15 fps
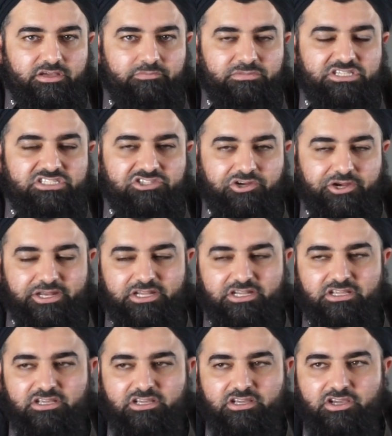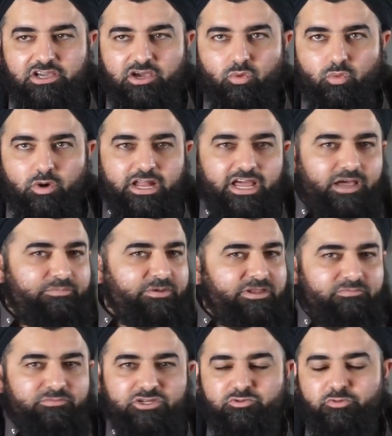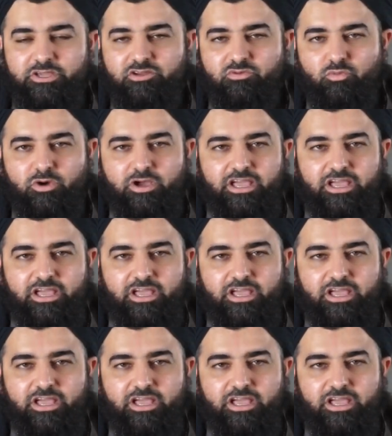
and mistreated what happened in between?